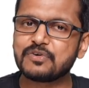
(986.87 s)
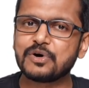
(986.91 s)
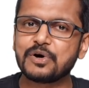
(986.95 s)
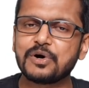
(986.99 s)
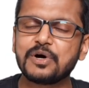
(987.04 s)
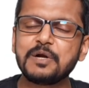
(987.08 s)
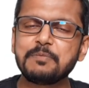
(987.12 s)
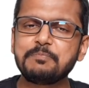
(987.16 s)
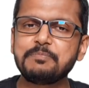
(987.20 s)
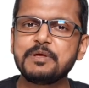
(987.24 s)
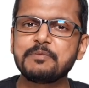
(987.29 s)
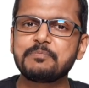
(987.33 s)

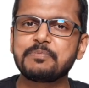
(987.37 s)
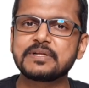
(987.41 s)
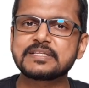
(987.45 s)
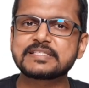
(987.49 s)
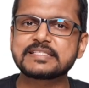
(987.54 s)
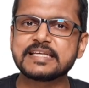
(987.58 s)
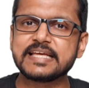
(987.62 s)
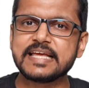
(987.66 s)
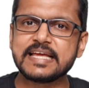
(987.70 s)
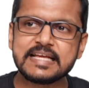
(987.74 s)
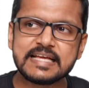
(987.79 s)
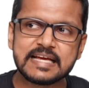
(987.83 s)
heard people
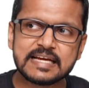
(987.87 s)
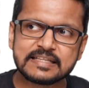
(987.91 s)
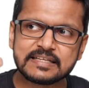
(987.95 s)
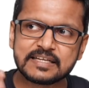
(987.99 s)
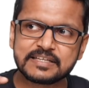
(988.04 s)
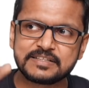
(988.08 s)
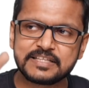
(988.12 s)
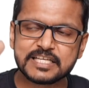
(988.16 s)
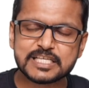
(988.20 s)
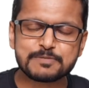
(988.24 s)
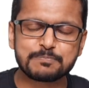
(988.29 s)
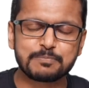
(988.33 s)
saying
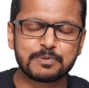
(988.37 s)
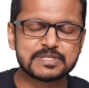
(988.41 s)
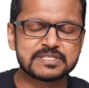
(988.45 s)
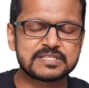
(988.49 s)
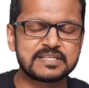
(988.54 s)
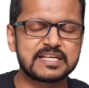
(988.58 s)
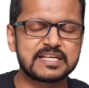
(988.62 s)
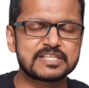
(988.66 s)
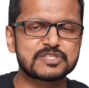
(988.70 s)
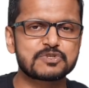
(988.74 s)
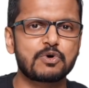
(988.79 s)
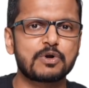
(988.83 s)
that this
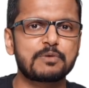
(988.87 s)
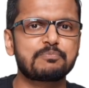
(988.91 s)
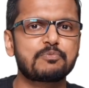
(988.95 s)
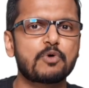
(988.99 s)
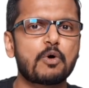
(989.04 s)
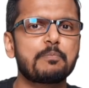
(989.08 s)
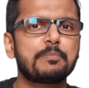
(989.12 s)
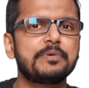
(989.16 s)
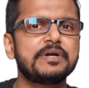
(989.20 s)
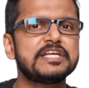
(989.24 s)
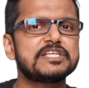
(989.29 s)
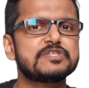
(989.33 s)
person has got
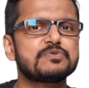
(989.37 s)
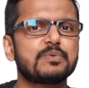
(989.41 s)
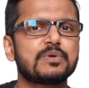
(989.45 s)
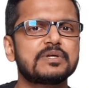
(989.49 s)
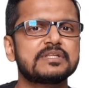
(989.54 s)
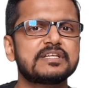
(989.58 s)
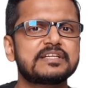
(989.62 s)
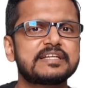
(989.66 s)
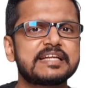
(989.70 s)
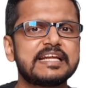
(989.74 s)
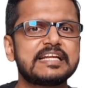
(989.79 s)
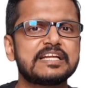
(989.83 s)
properties
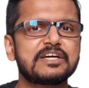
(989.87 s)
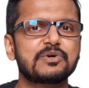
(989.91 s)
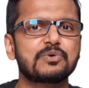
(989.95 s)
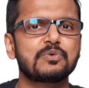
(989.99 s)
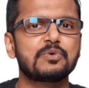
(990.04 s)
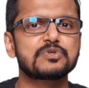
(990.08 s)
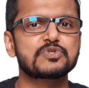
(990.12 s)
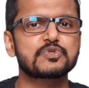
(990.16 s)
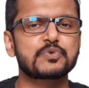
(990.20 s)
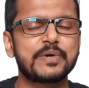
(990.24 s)
worth 10 crores,